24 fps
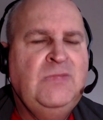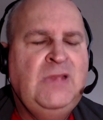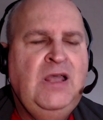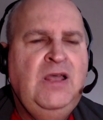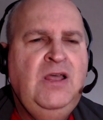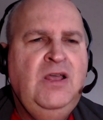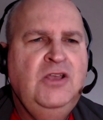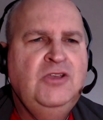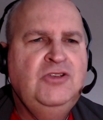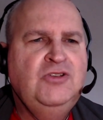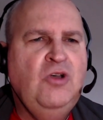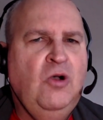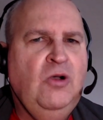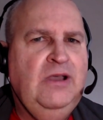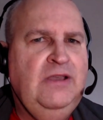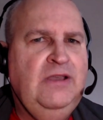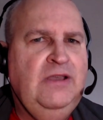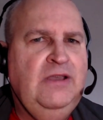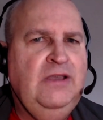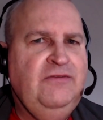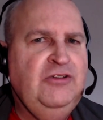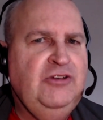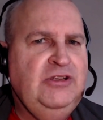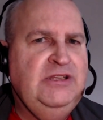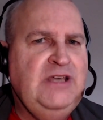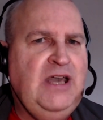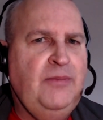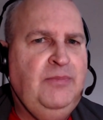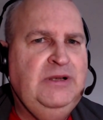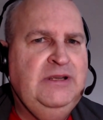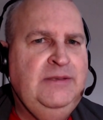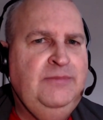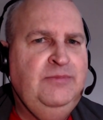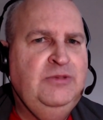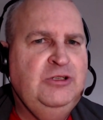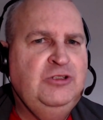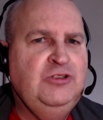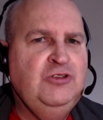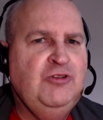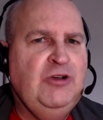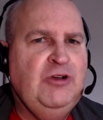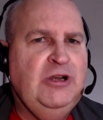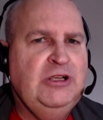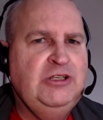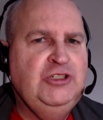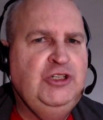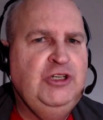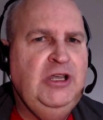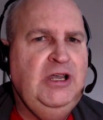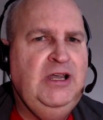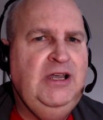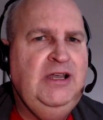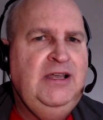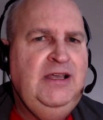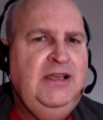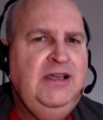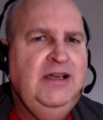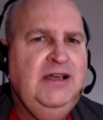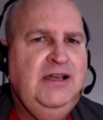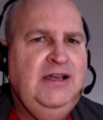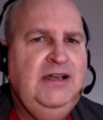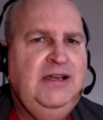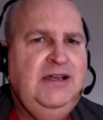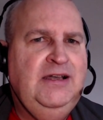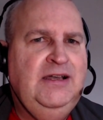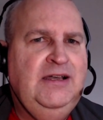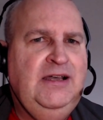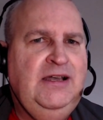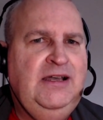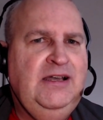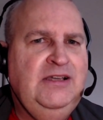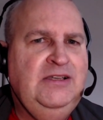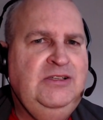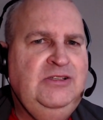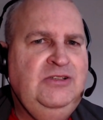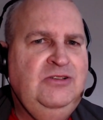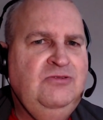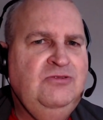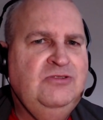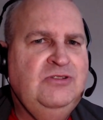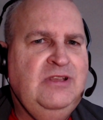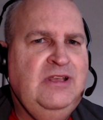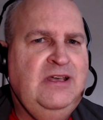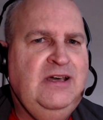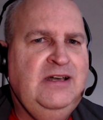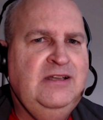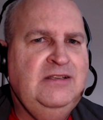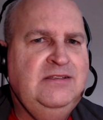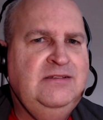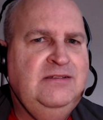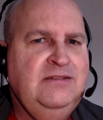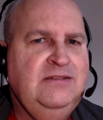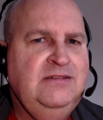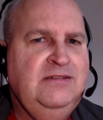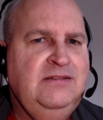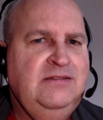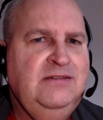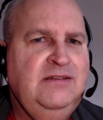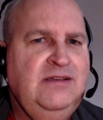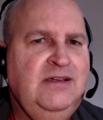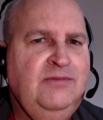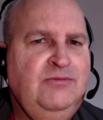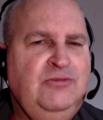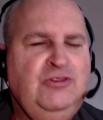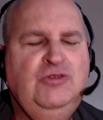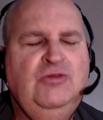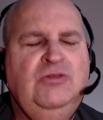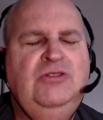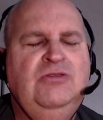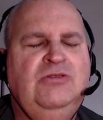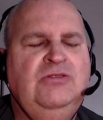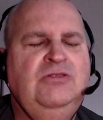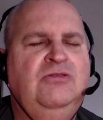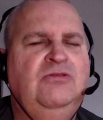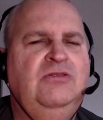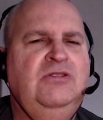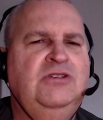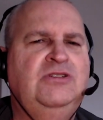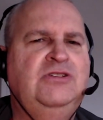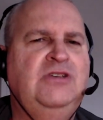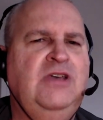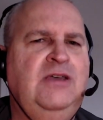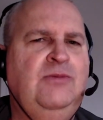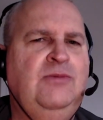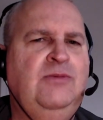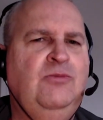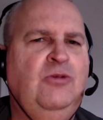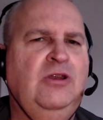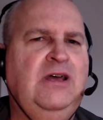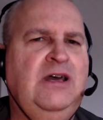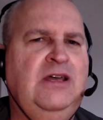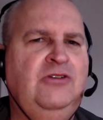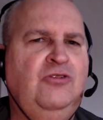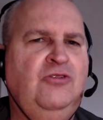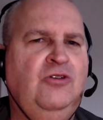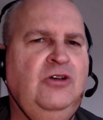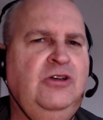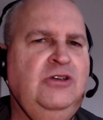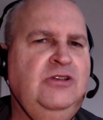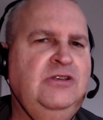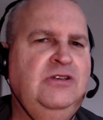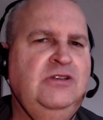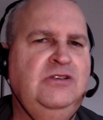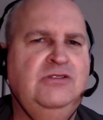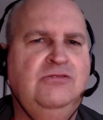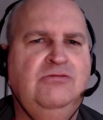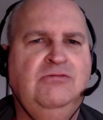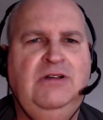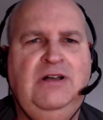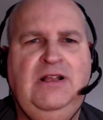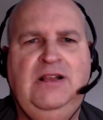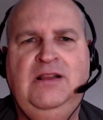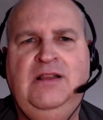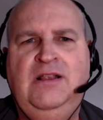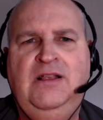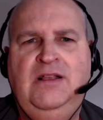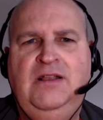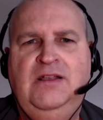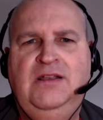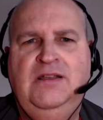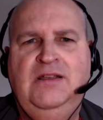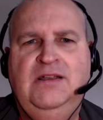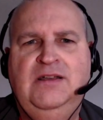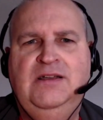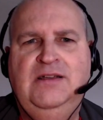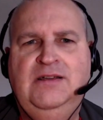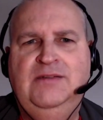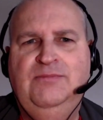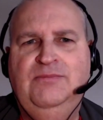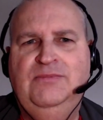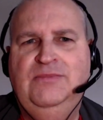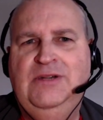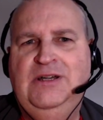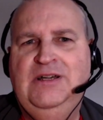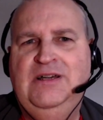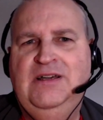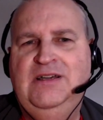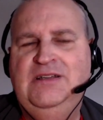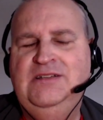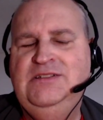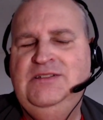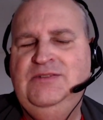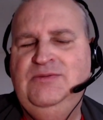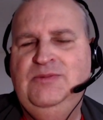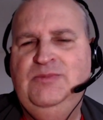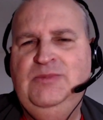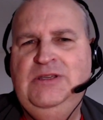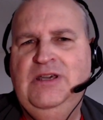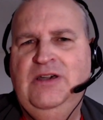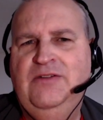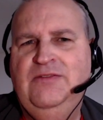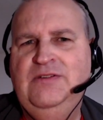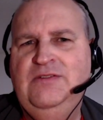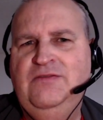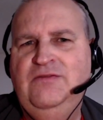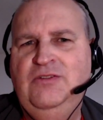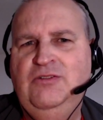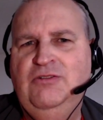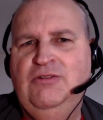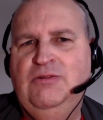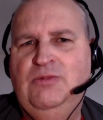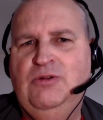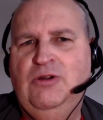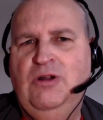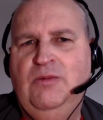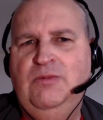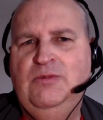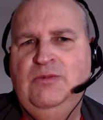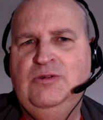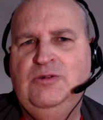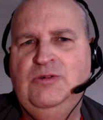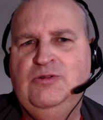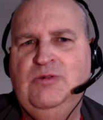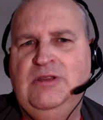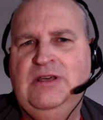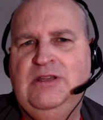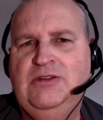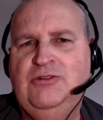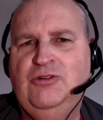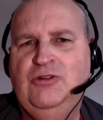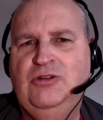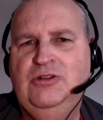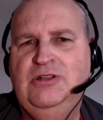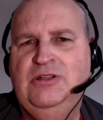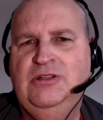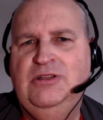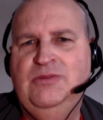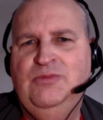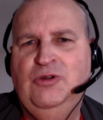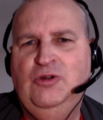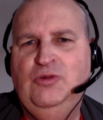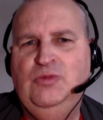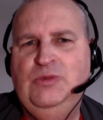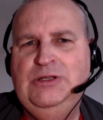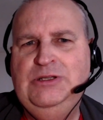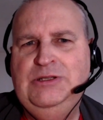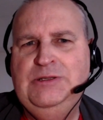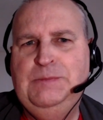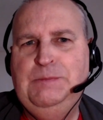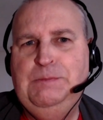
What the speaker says: So if you're in the Apple infrastructure, use that. I'm sure you can do the same on Android as well, but I seem to be having fewer problems with Android at the moment.